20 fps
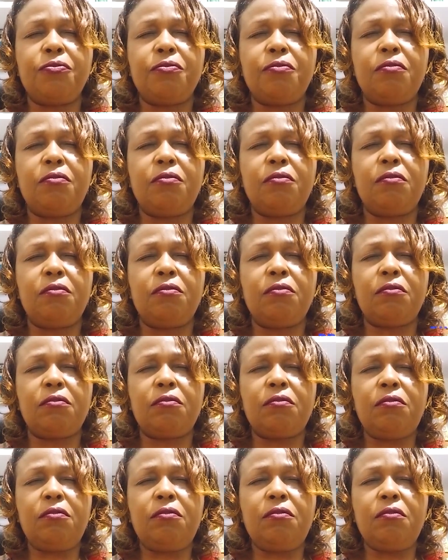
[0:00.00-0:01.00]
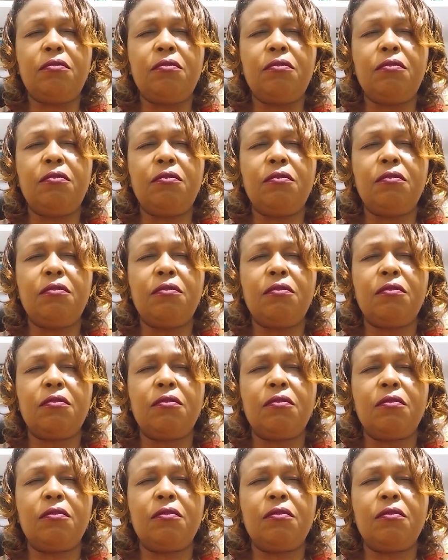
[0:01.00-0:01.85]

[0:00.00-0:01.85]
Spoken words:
(silence)